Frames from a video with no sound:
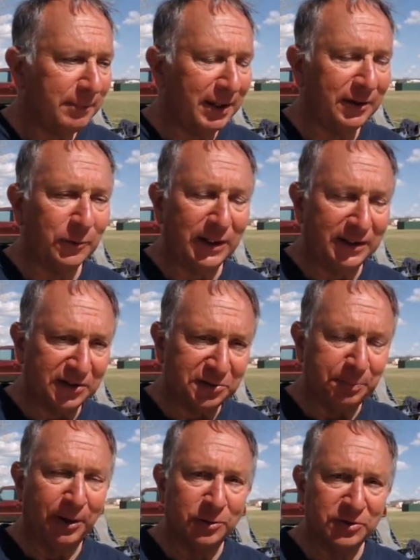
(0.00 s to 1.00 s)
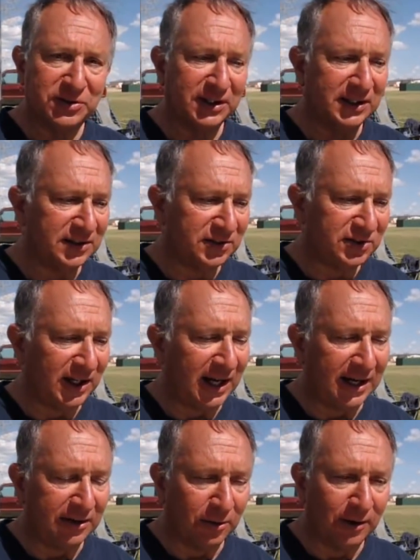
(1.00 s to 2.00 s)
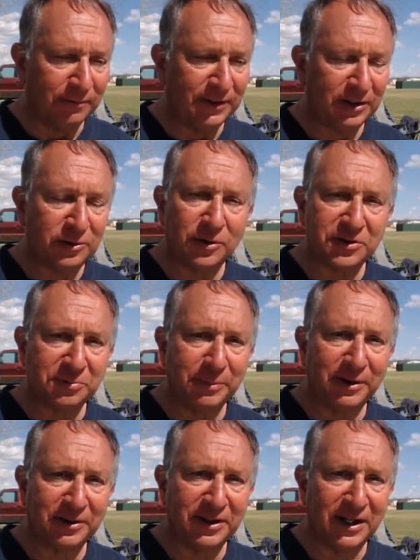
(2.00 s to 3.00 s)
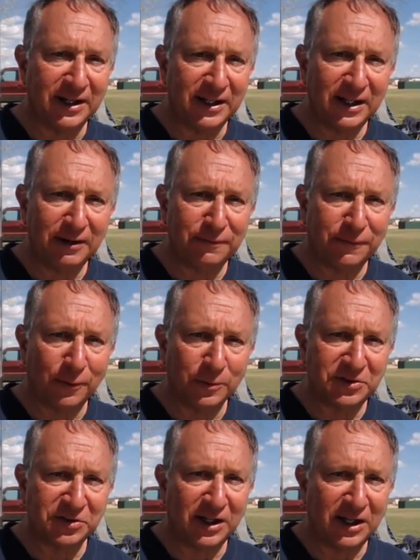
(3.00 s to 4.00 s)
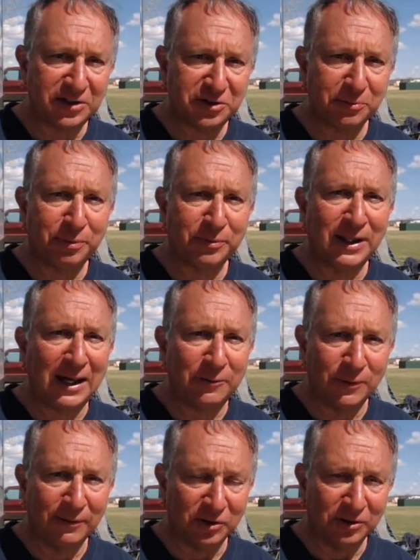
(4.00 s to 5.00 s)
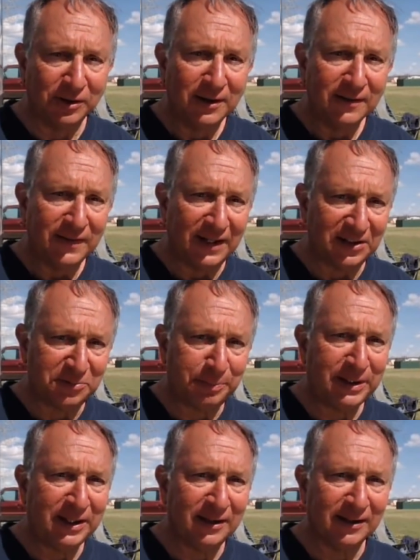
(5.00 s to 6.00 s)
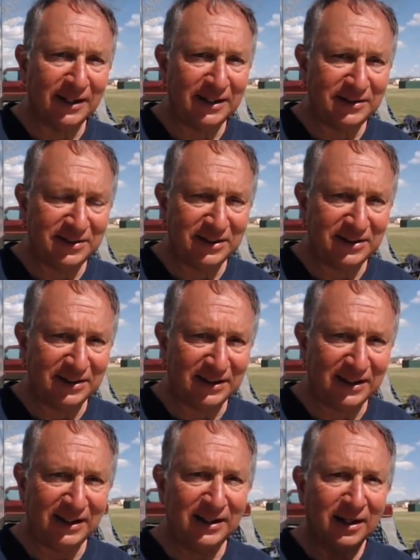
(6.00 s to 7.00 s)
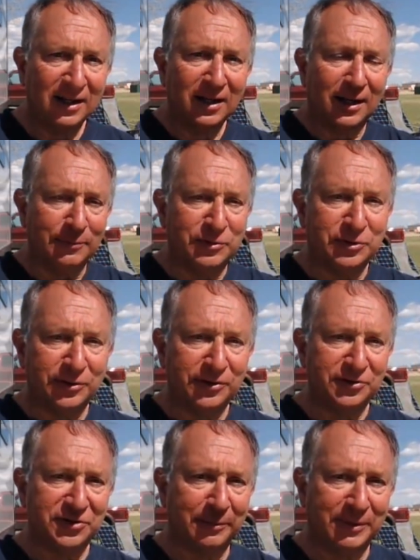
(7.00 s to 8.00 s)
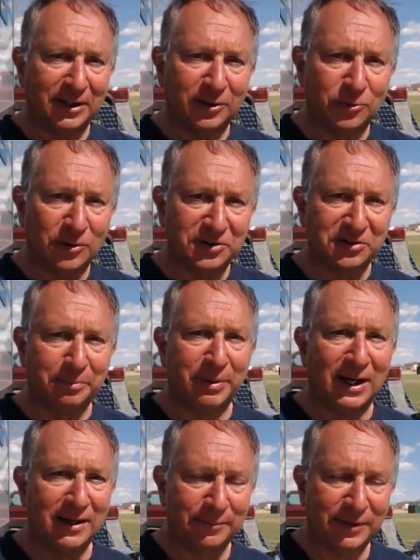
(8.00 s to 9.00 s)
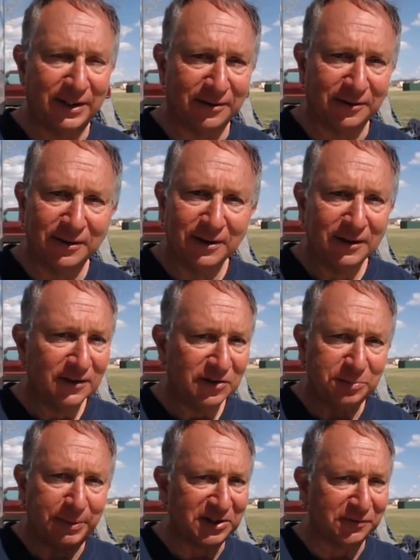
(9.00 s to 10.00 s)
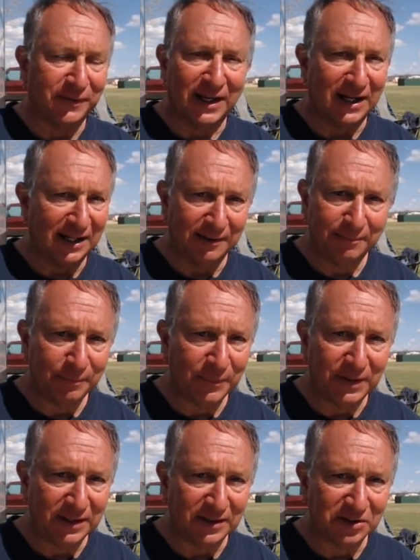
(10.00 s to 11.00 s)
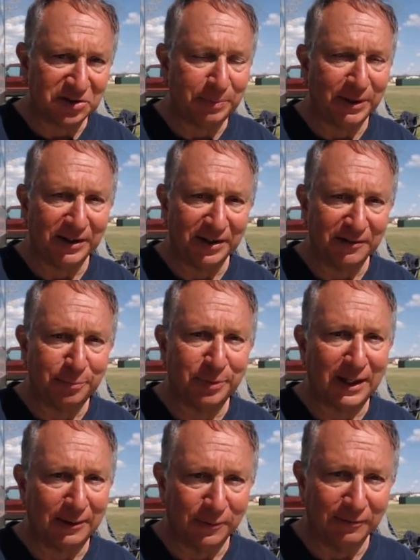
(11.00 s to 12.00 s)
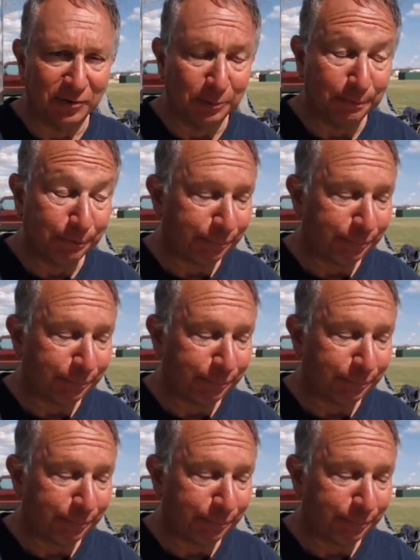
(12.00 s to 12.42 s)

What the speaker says: By the way, this post is at rvacrossamerica.net/Platte River. That's Platte. I'm sure there's something across the bottom that'll specify the spelling of Platte River.